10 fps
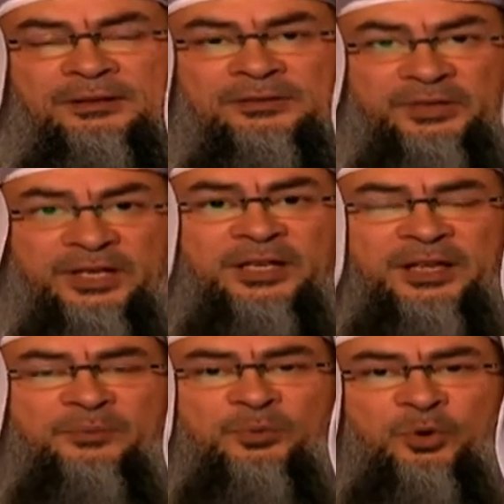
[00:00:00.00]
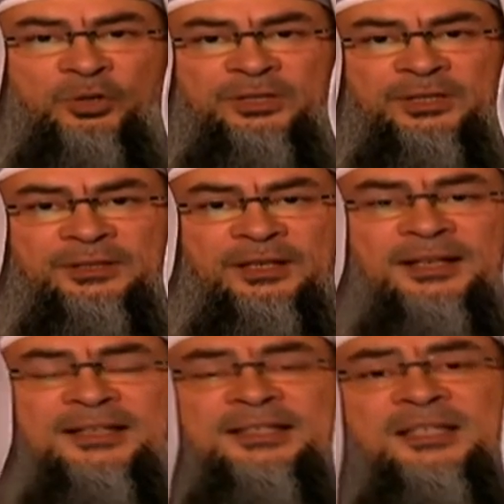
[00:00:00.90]
really important.
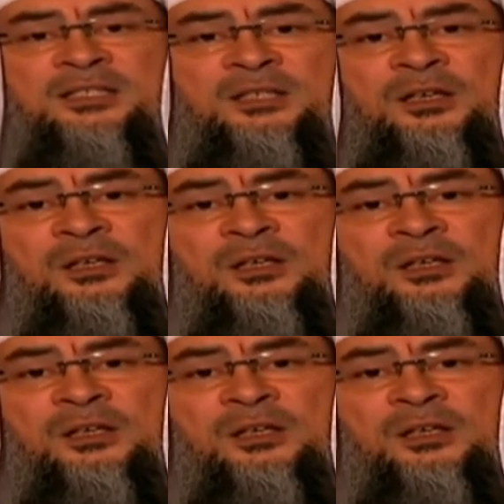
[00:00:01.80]
Allah says,